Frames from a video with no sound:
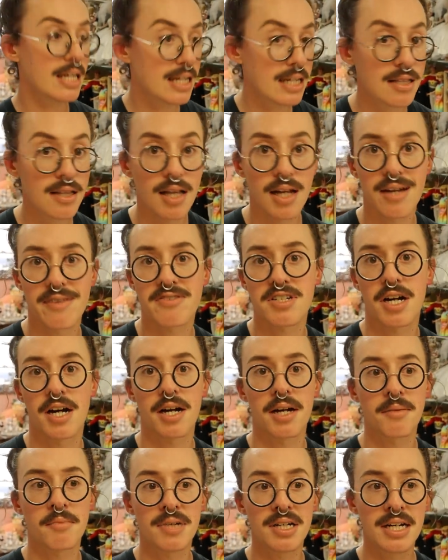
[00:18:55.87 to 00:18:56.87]
in
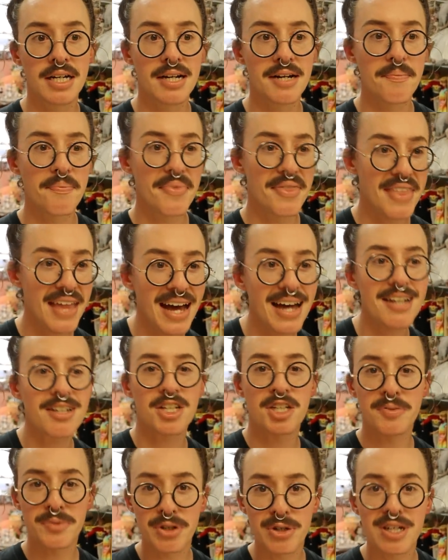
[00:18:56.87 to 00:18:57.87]
lifetime, that
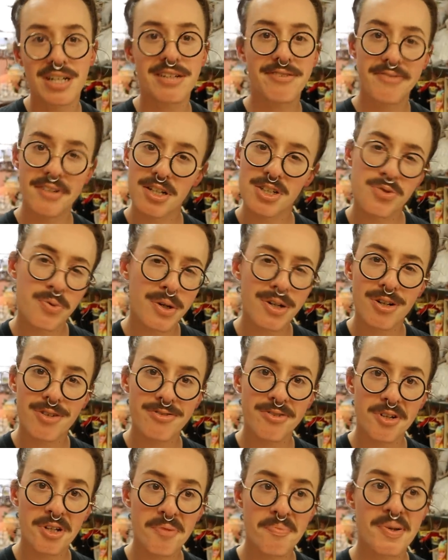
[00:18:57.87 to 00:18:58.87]
community feels
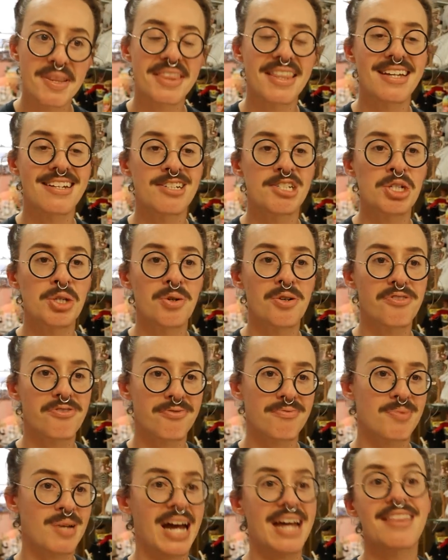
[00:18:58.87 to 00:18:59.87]
wonderful. But then to have
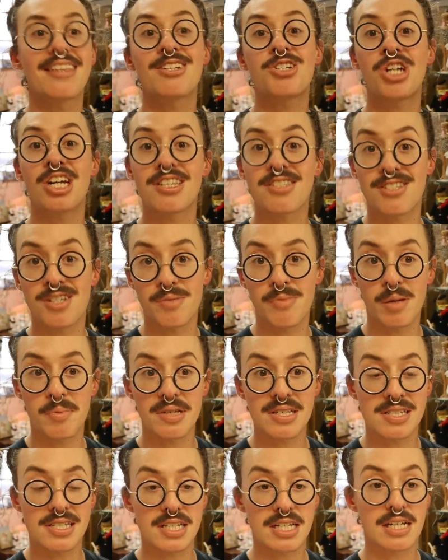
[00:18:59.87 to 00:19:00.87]
had the chance to
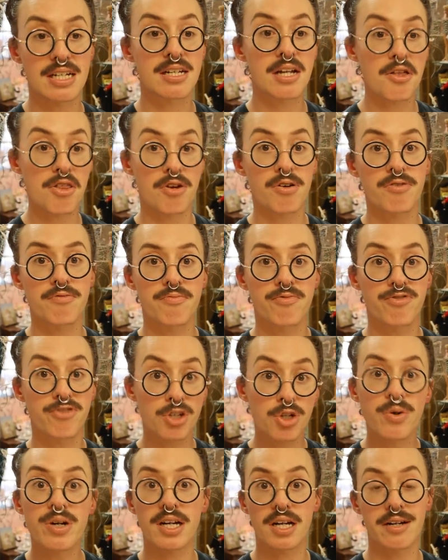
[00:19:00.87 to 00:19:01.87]
maybe see another
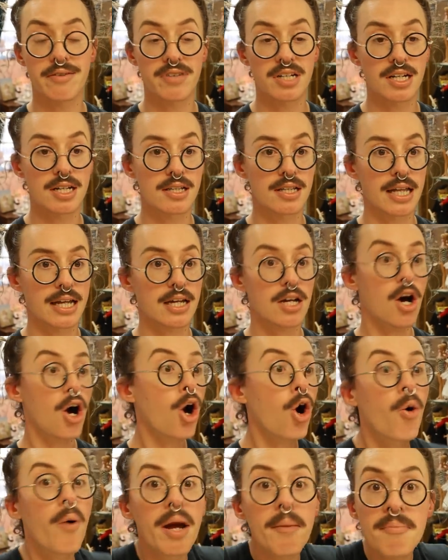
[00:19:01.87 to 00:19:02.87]
viewing of it and like,
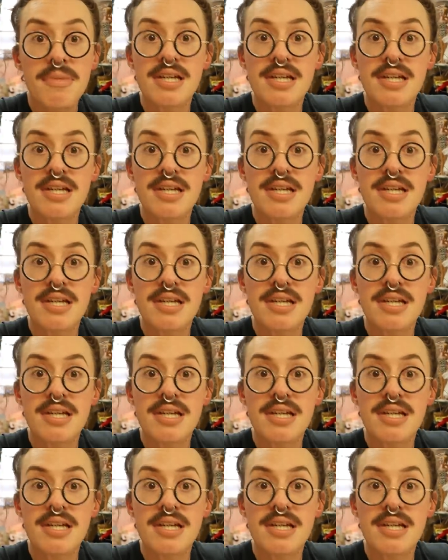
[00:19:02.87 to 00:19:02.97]
oh, I